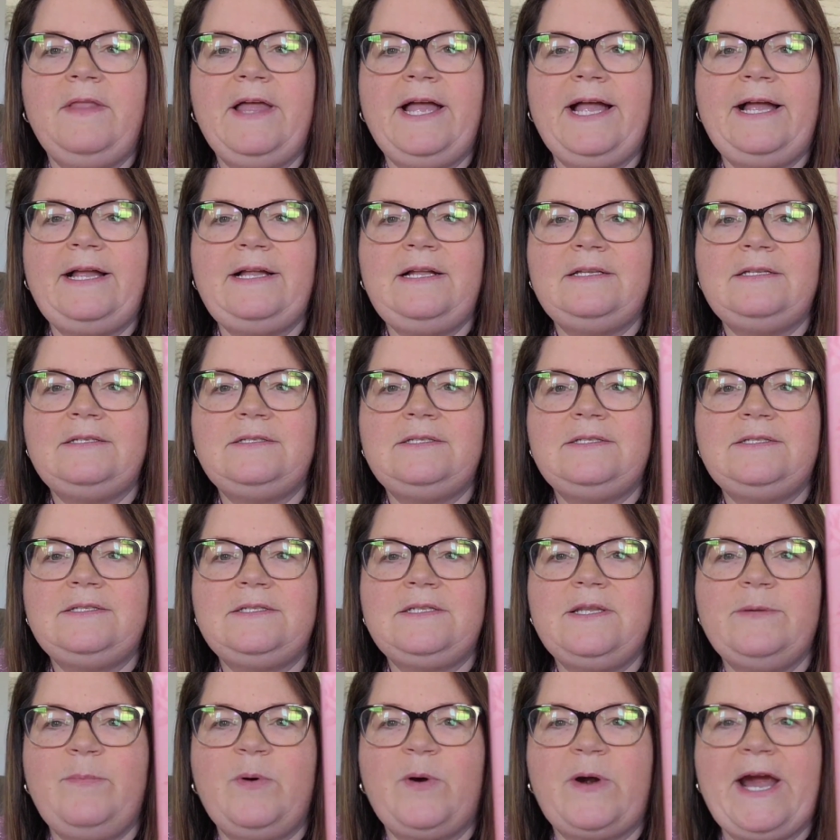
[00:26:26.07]
That's
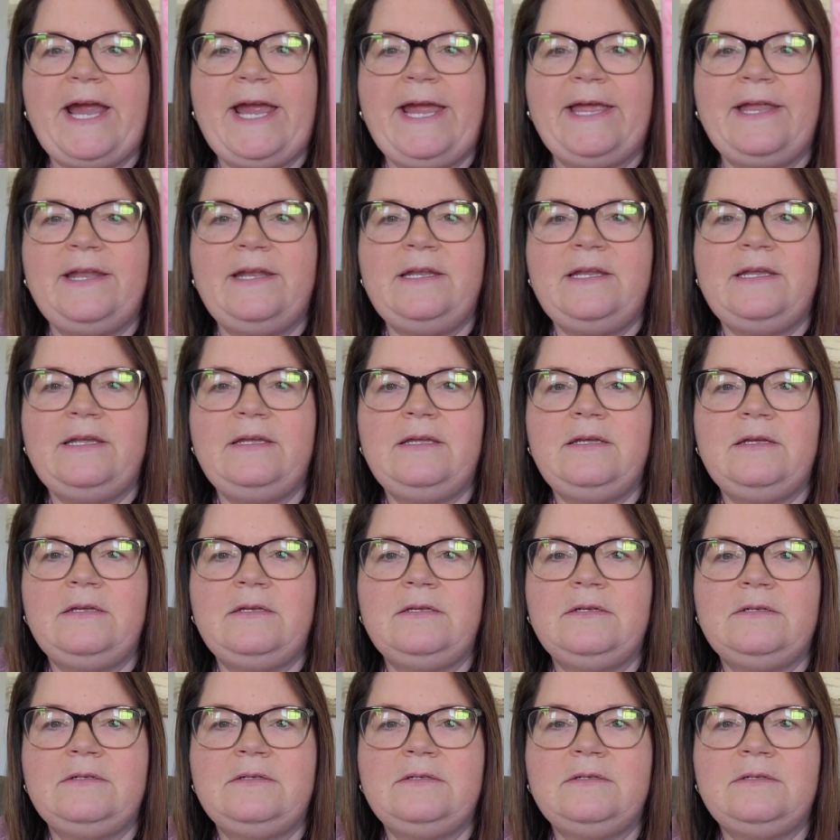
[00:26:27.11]
the brand.
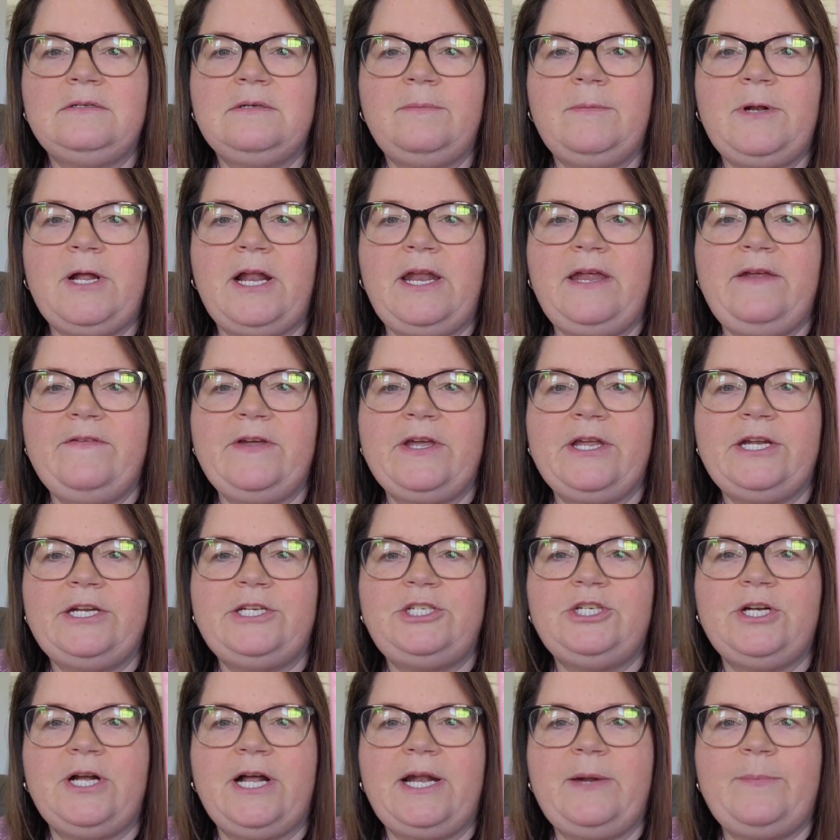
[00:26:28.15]
I'm not even going
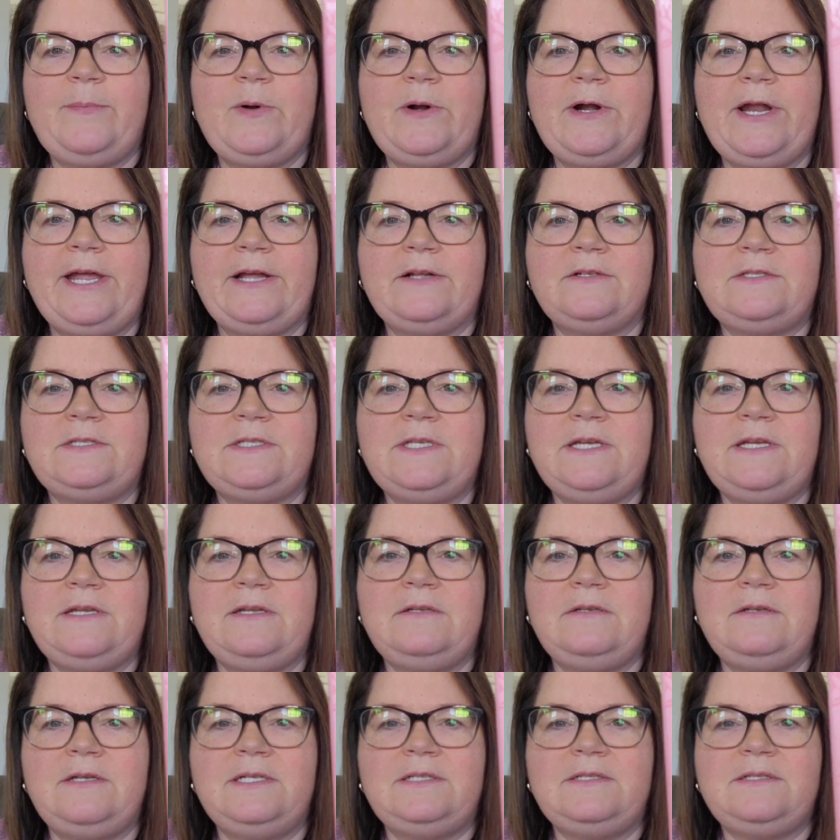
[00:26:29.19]
to try to pronounce
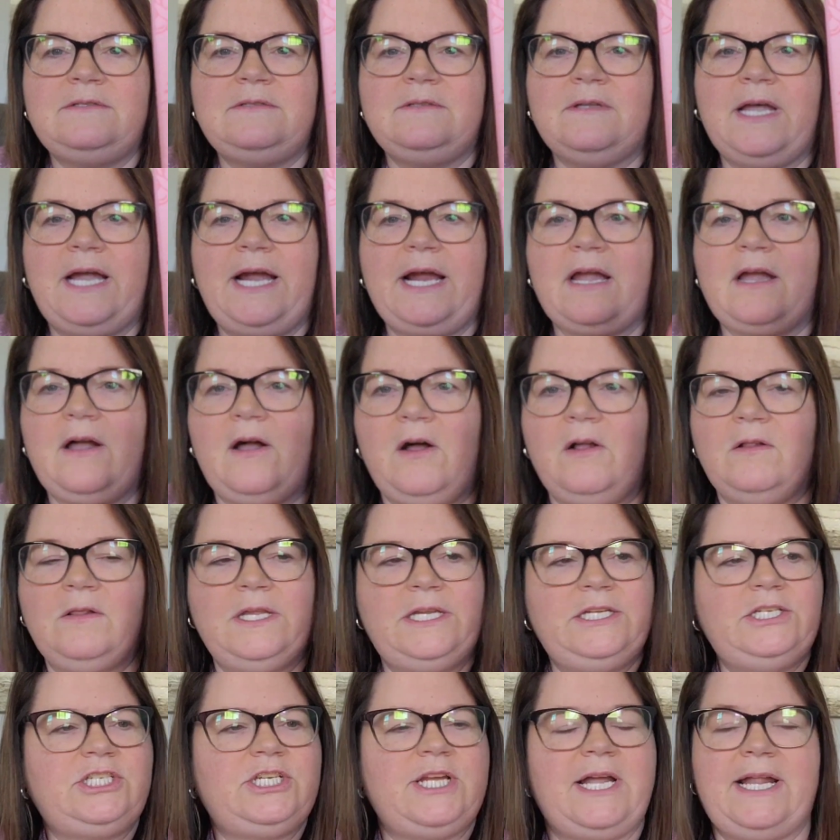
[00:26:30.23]
it. It's like all
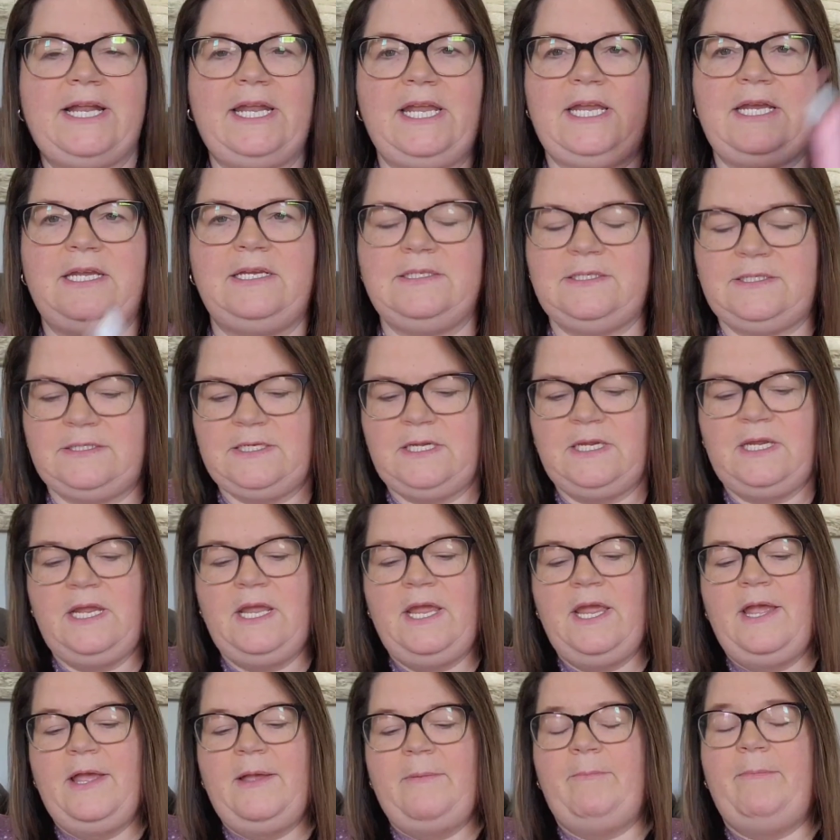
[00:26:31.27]
in Chinese.
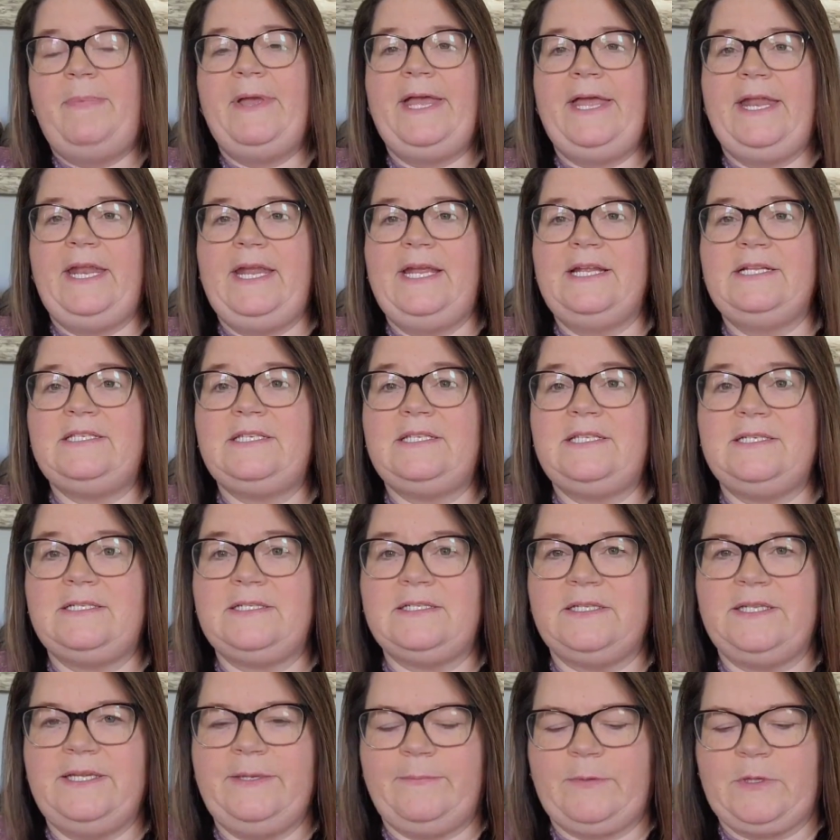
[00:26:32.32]
But it's
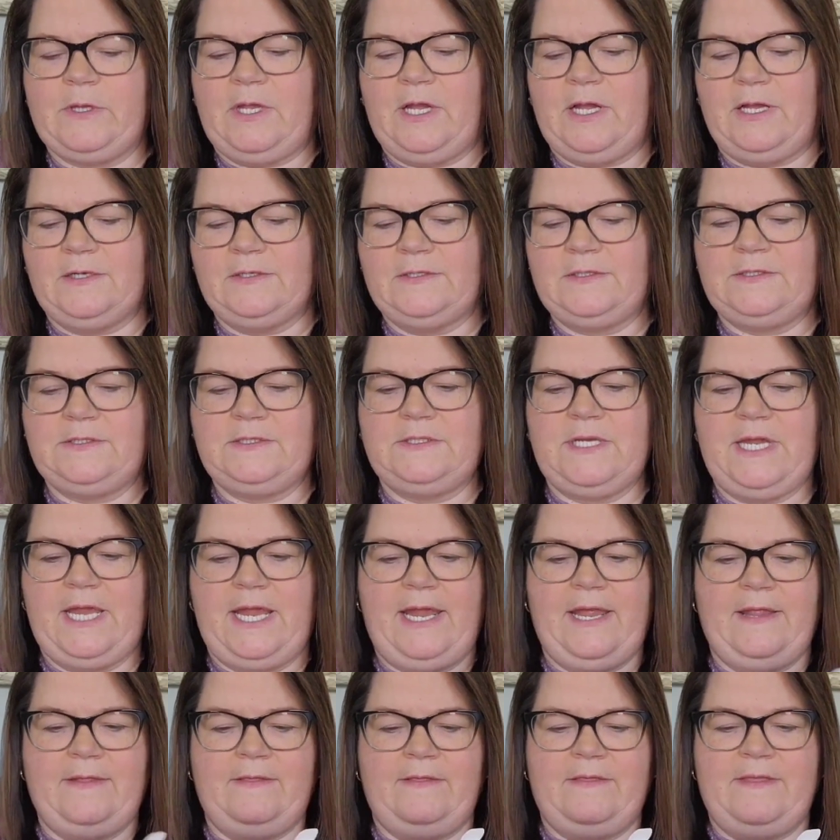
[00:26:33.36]
this lip gloss.
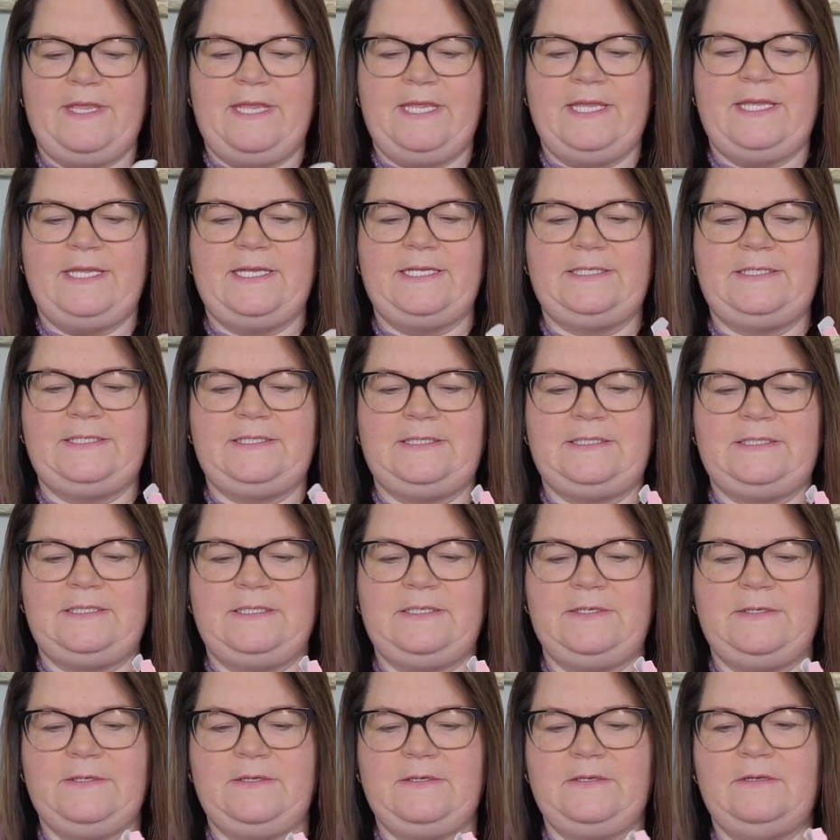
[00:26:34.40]
And
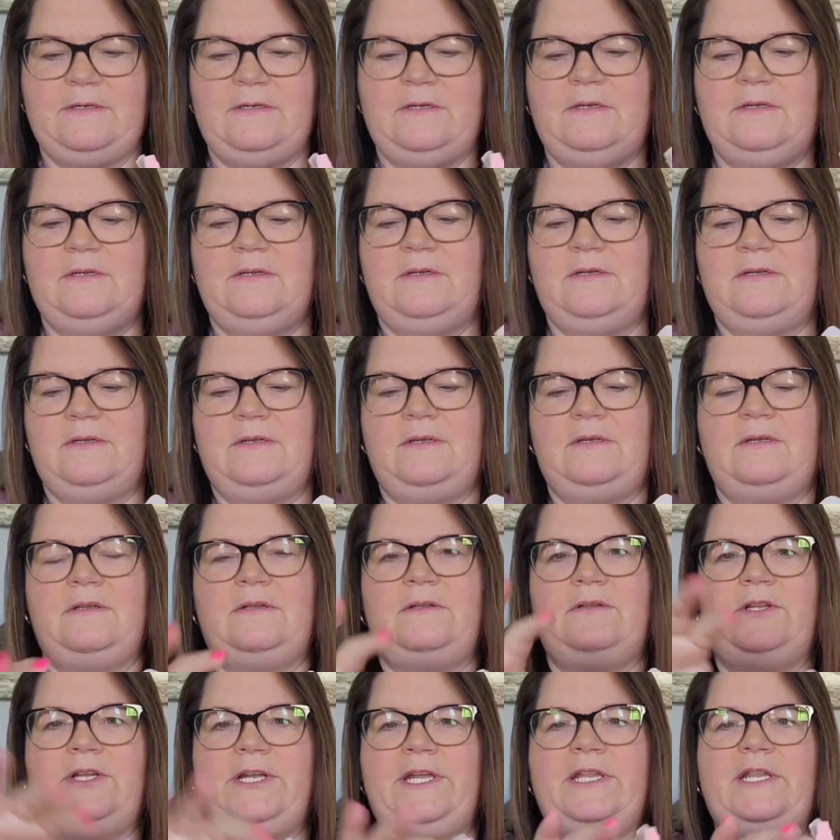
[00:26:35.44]
this,
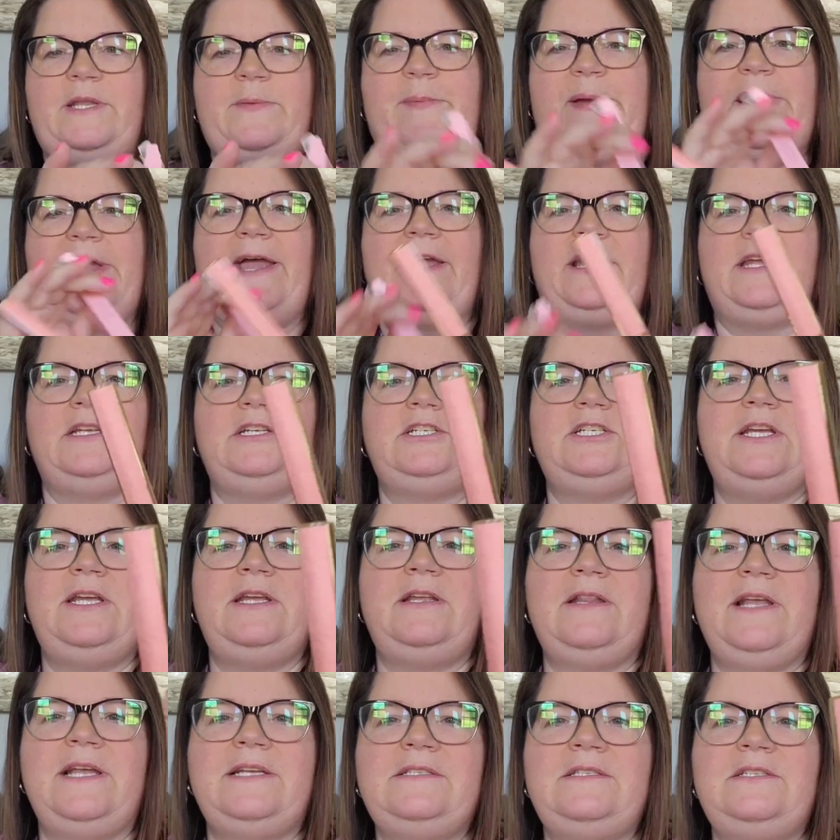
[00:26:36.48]
look at the
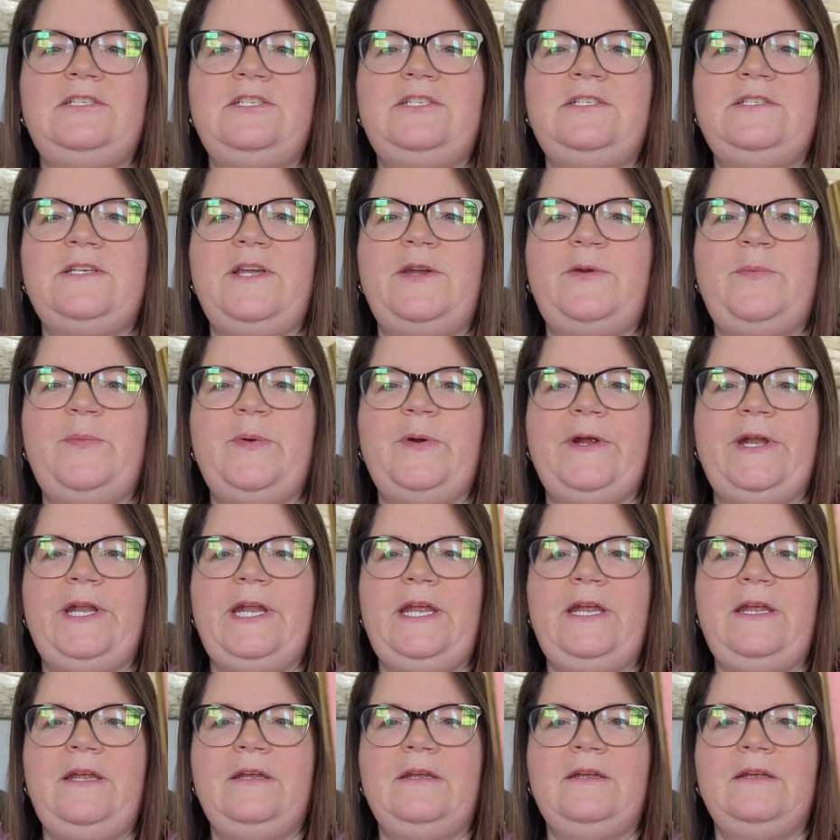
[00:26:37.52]
packaging. That's just so
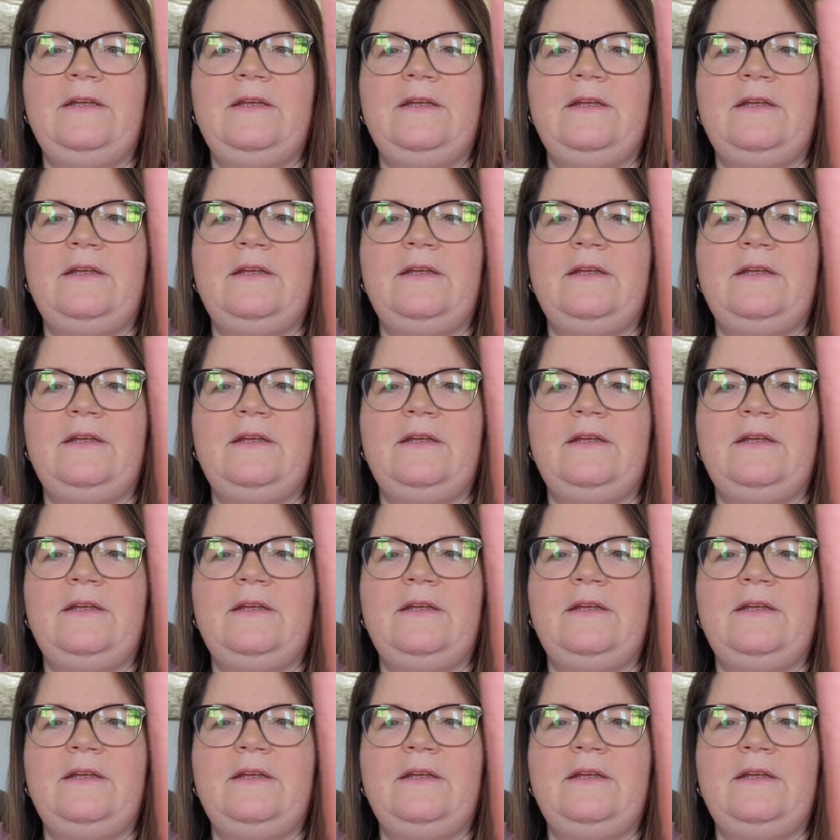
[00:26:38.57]
pretty.